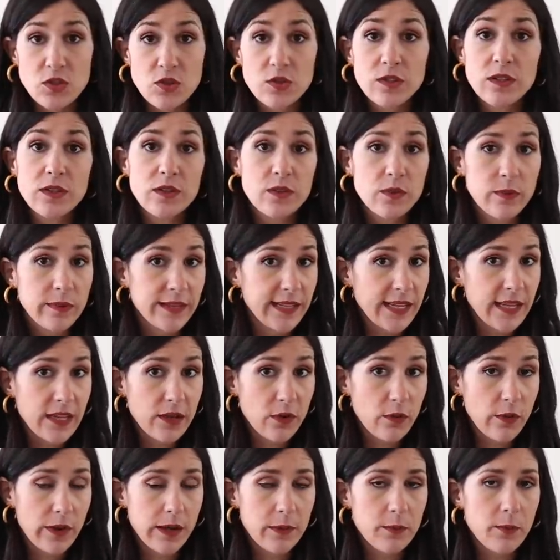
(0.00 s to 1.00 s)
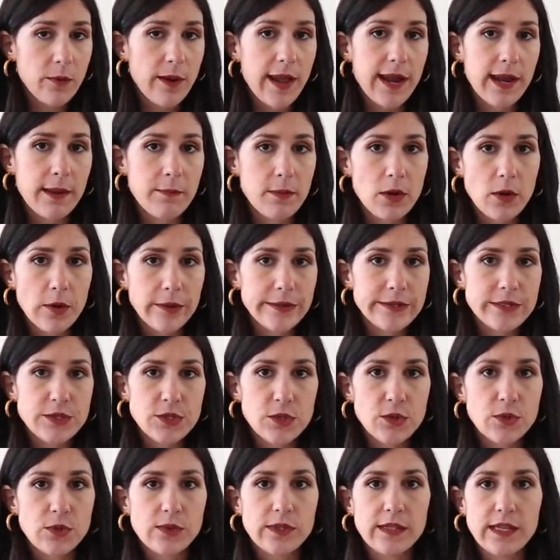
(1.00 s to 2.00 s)
do look really incredible and I'm going
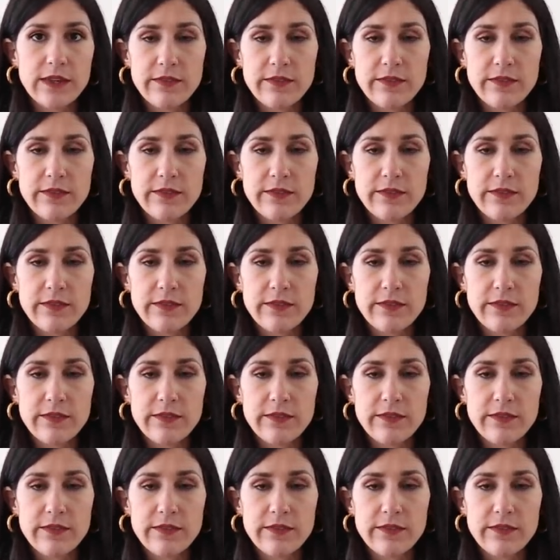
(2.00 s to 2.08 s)
to